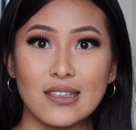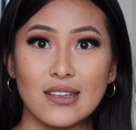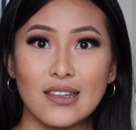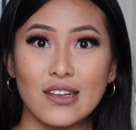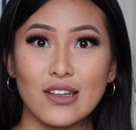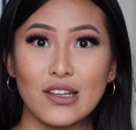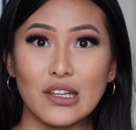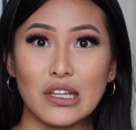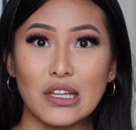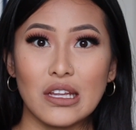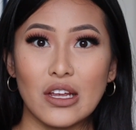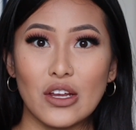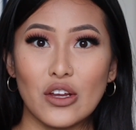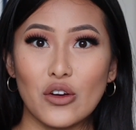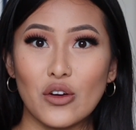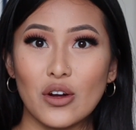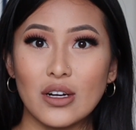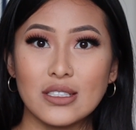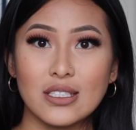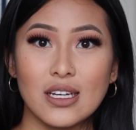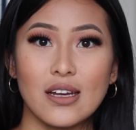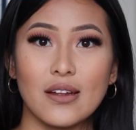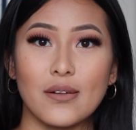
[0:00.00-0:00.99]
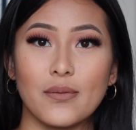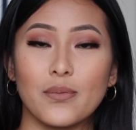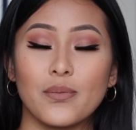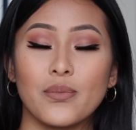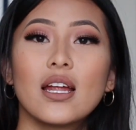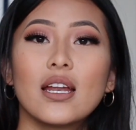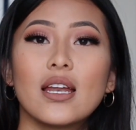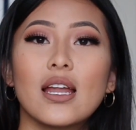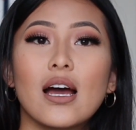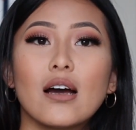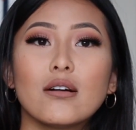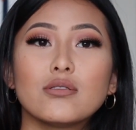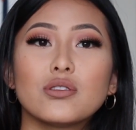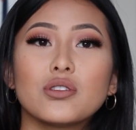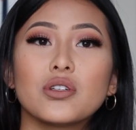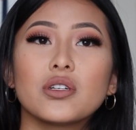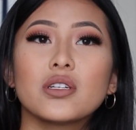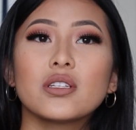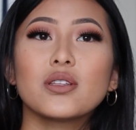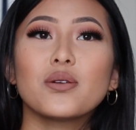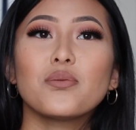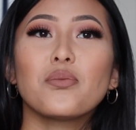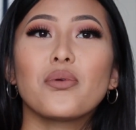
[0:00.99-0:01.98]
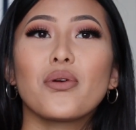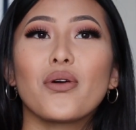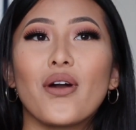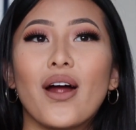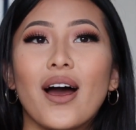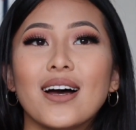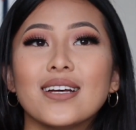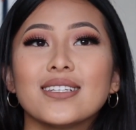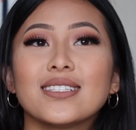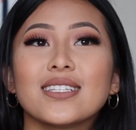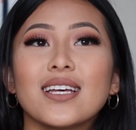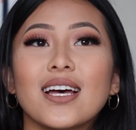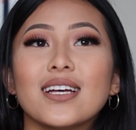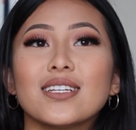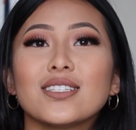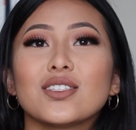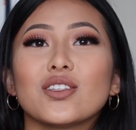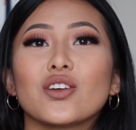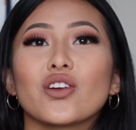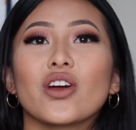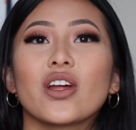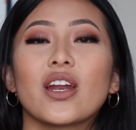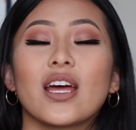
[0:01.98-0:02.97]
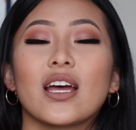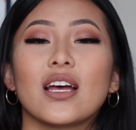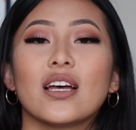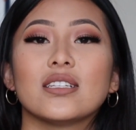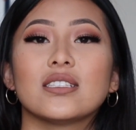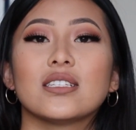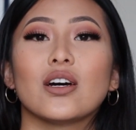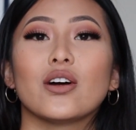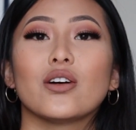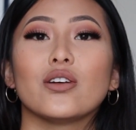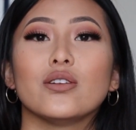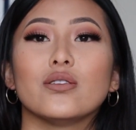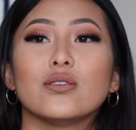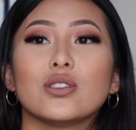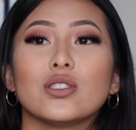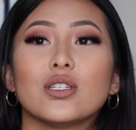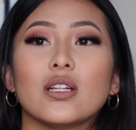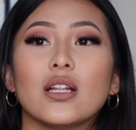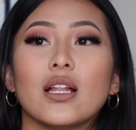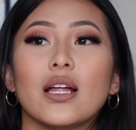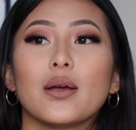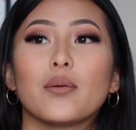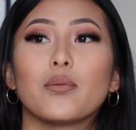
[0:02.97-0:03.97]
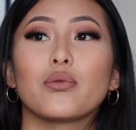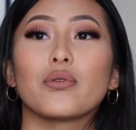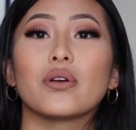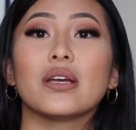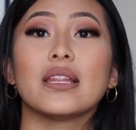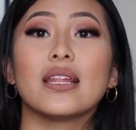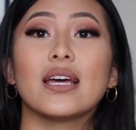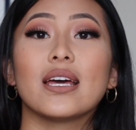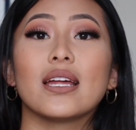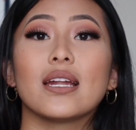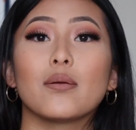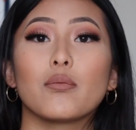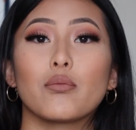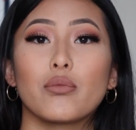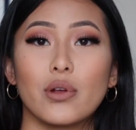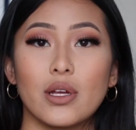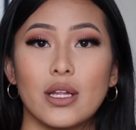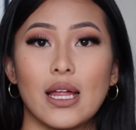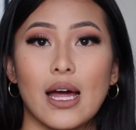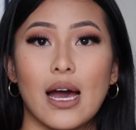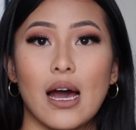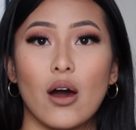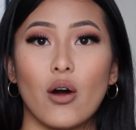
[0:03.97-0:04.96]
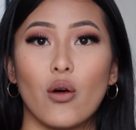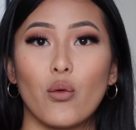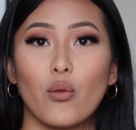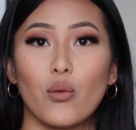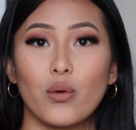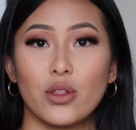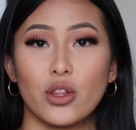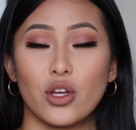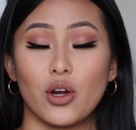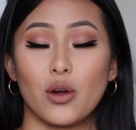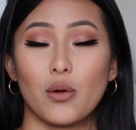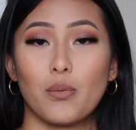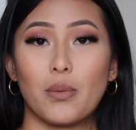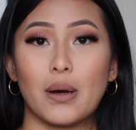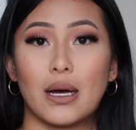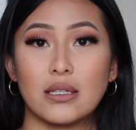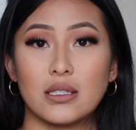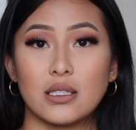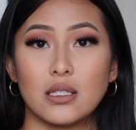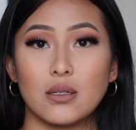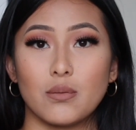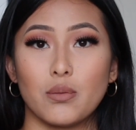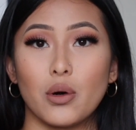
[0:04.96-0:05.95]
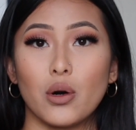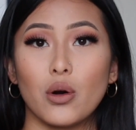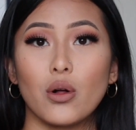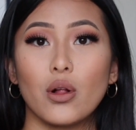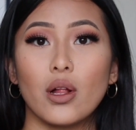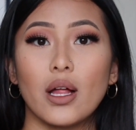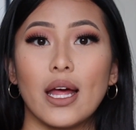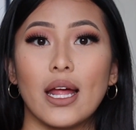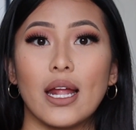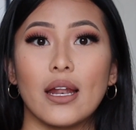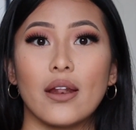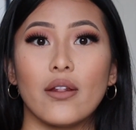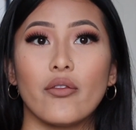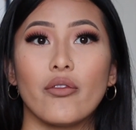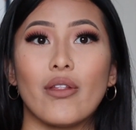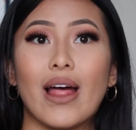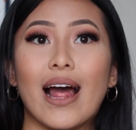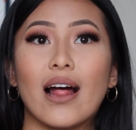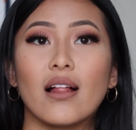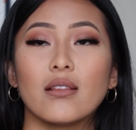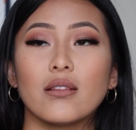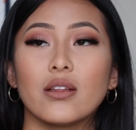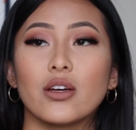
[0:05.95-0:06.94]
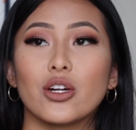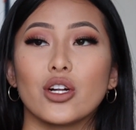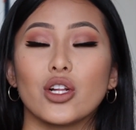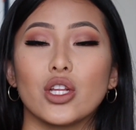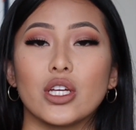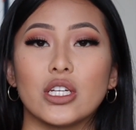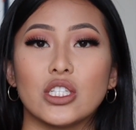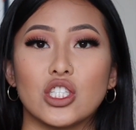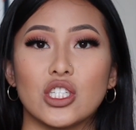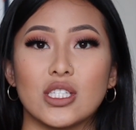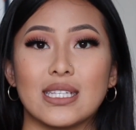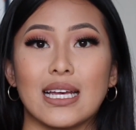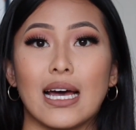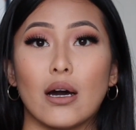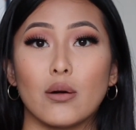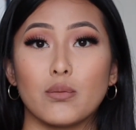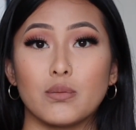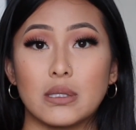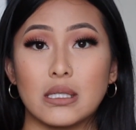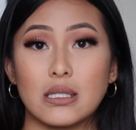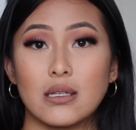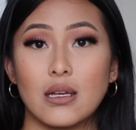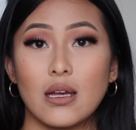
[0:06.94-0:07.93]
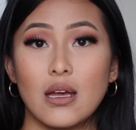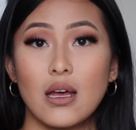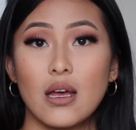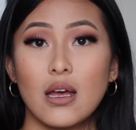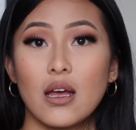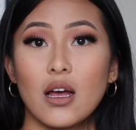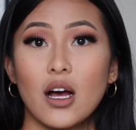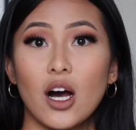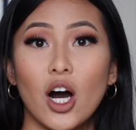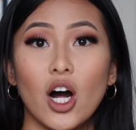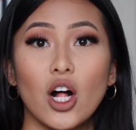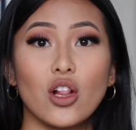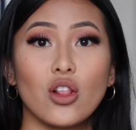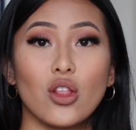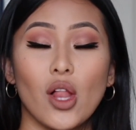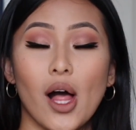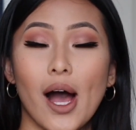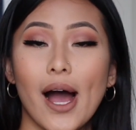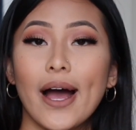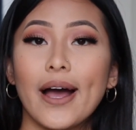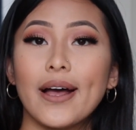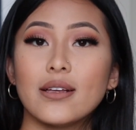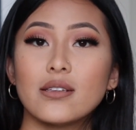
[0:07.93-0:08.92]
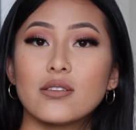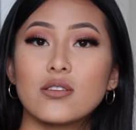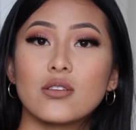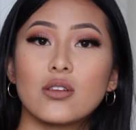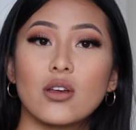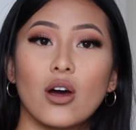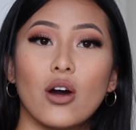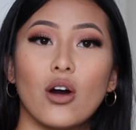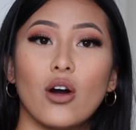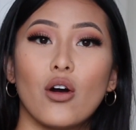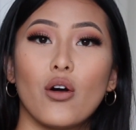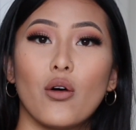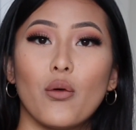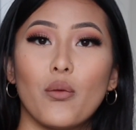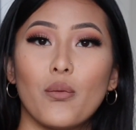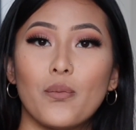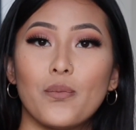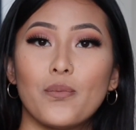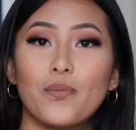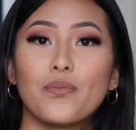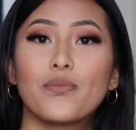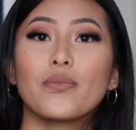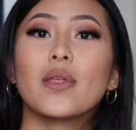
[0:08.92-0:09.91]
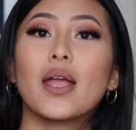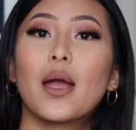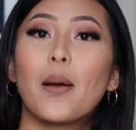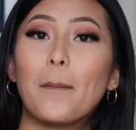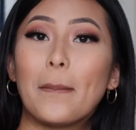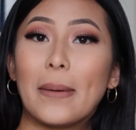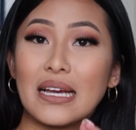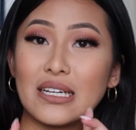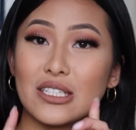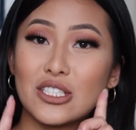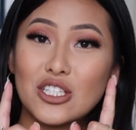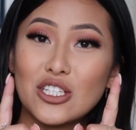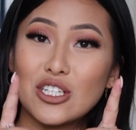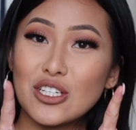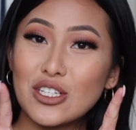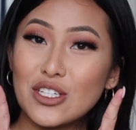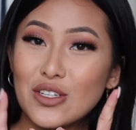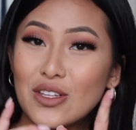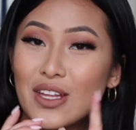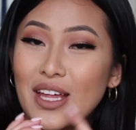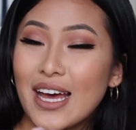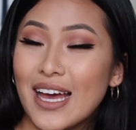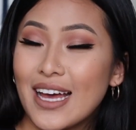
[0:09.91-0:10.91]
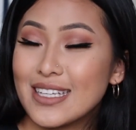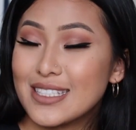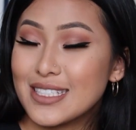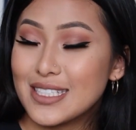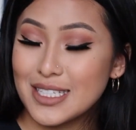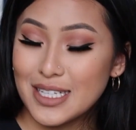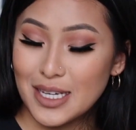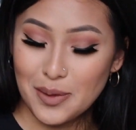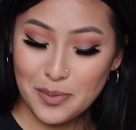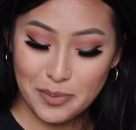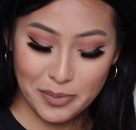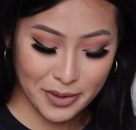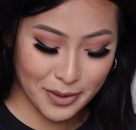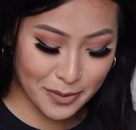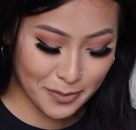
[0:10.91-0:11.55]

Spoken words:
and then you're all done. Now during the process, they're going to tell you to like breathe in and breathe out when they're about to pull, and that literally just helps a lot. So make sure to do that as a tip.